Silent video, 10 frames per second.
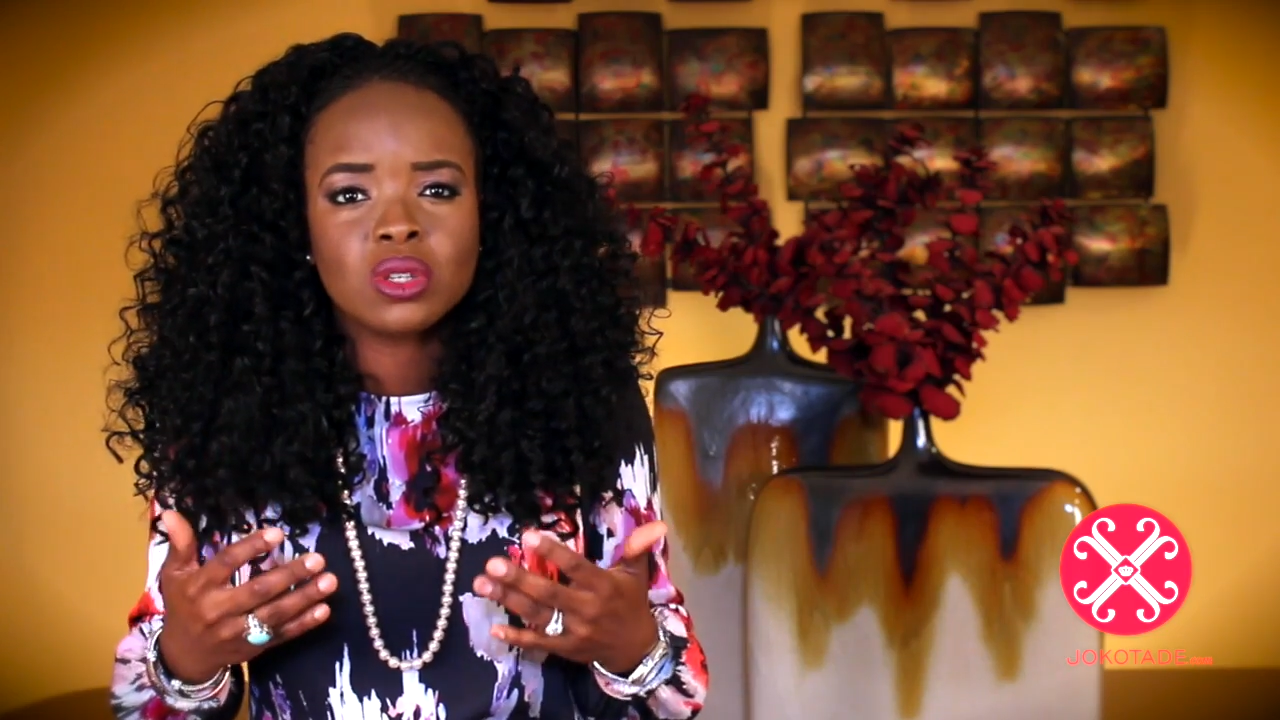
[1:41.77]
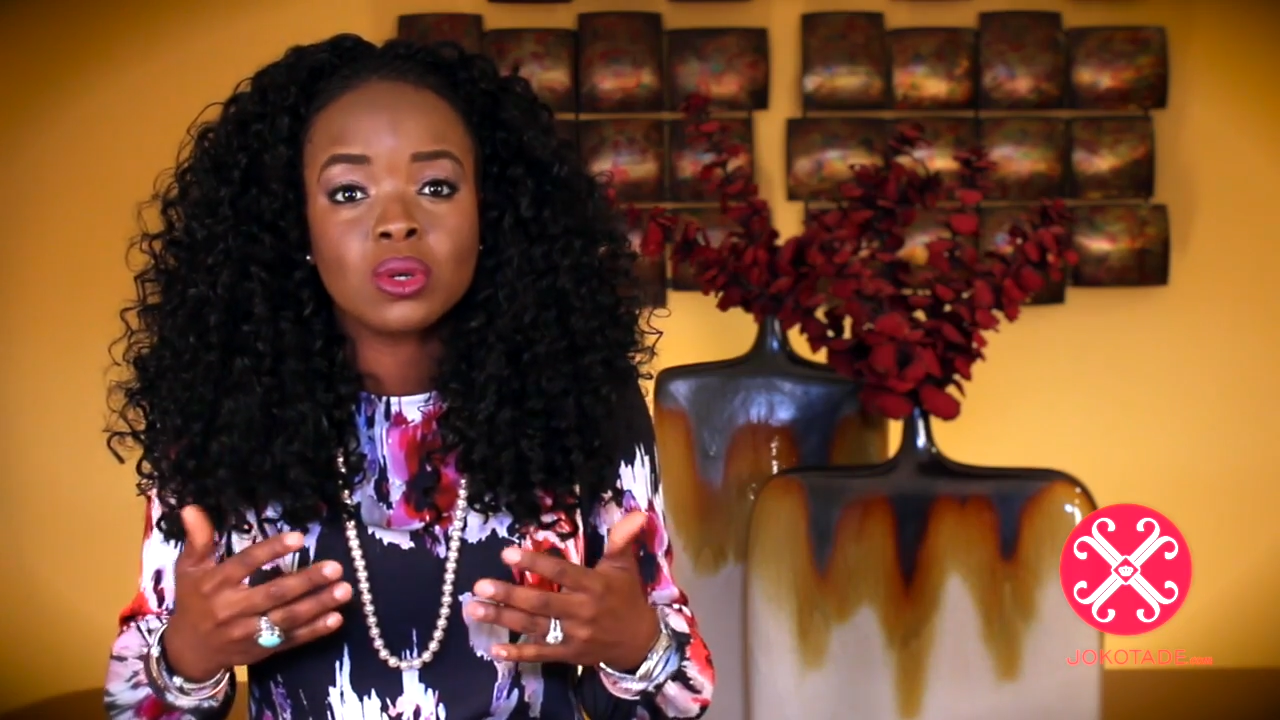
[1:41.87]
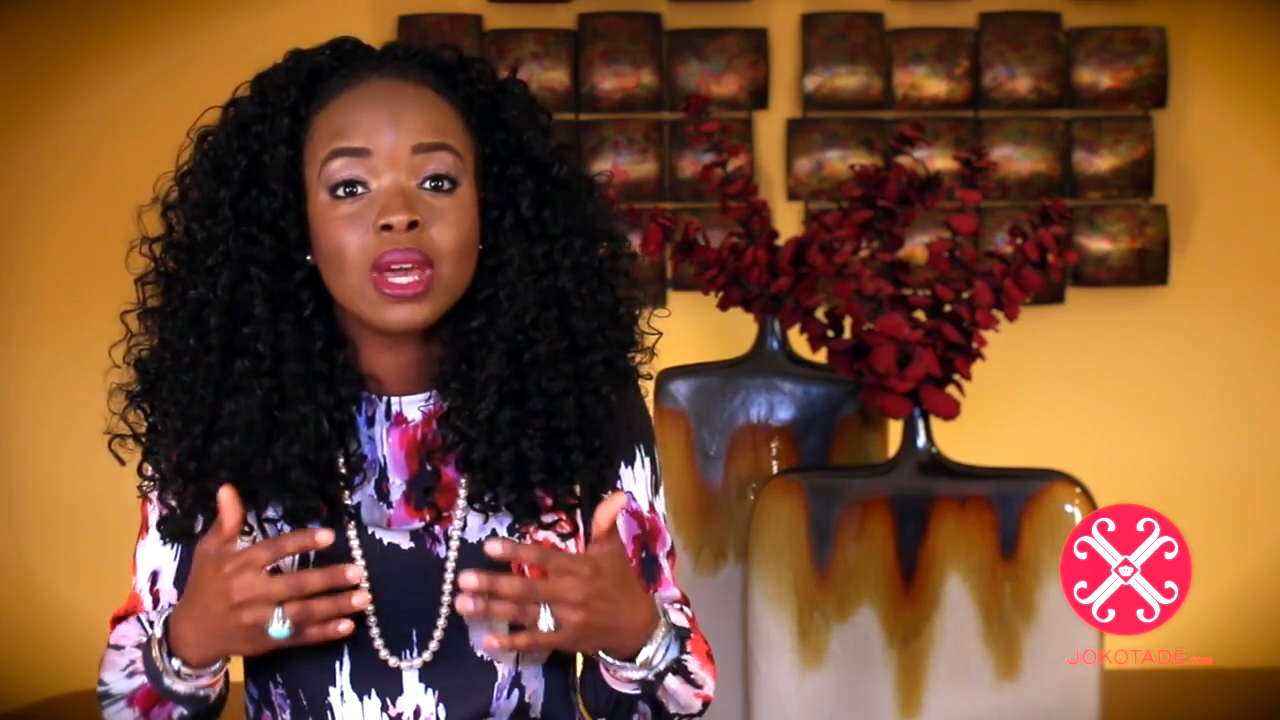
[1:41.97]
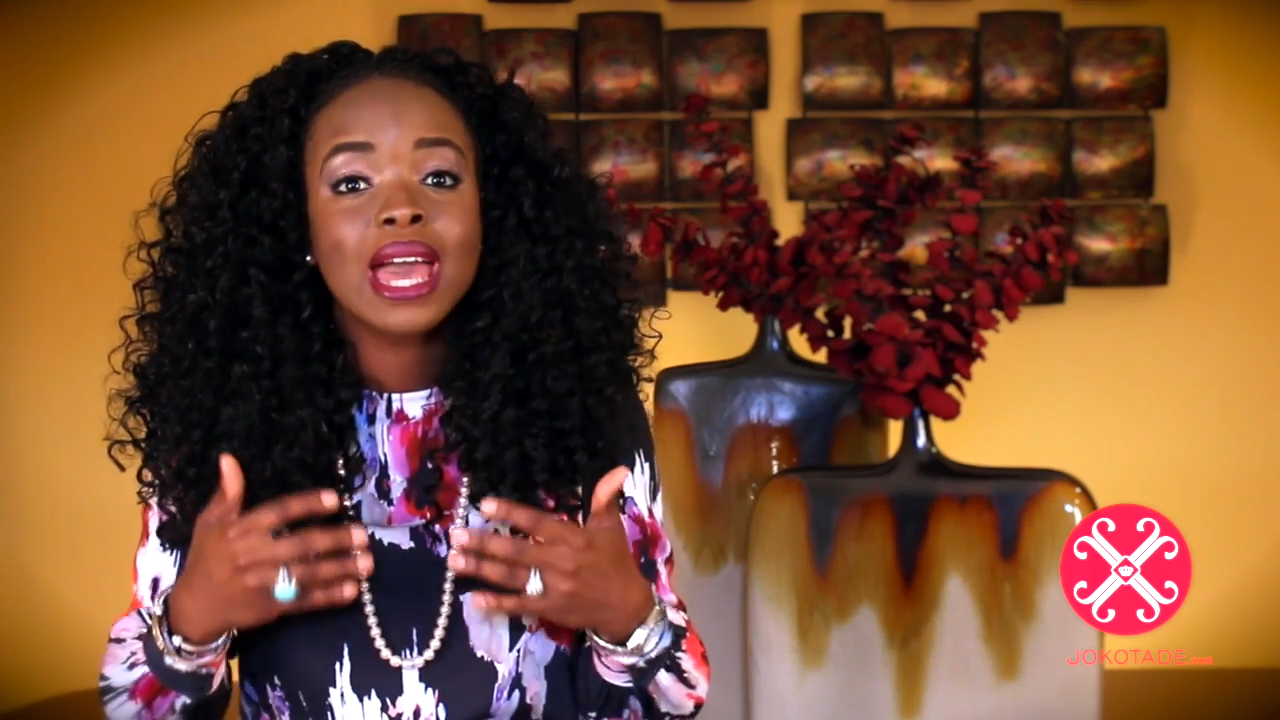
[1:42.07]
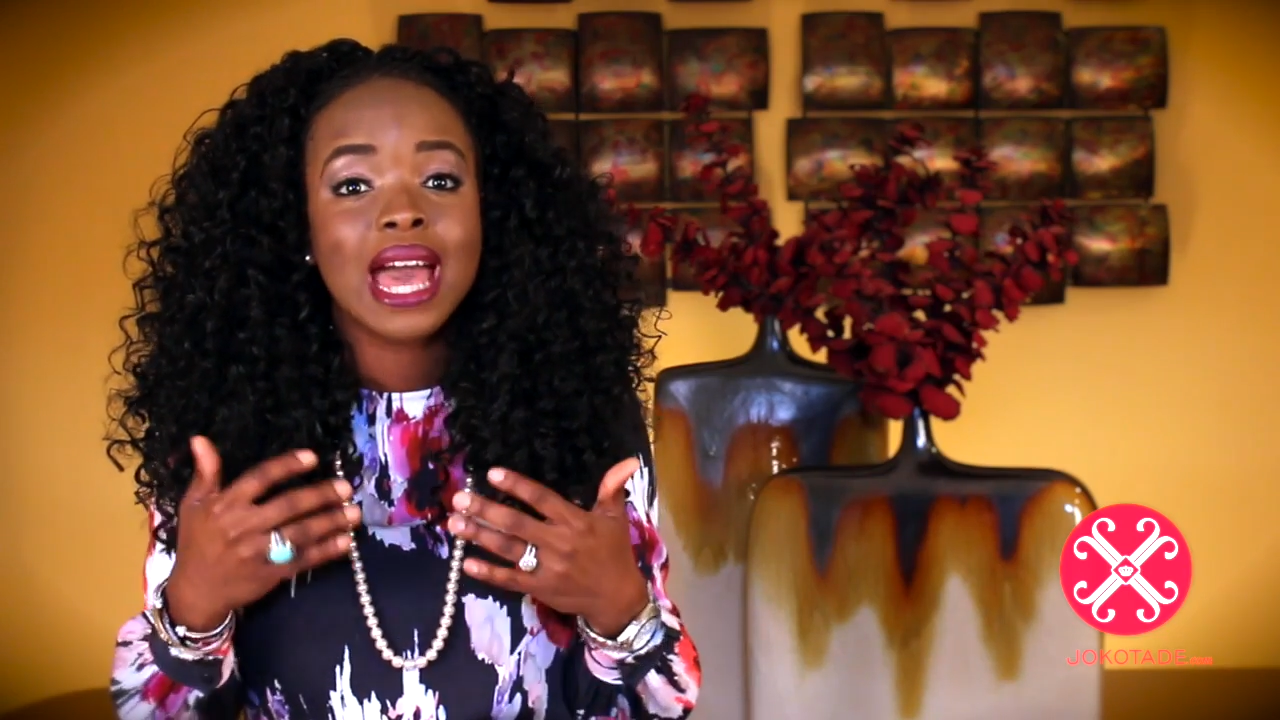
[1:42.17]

you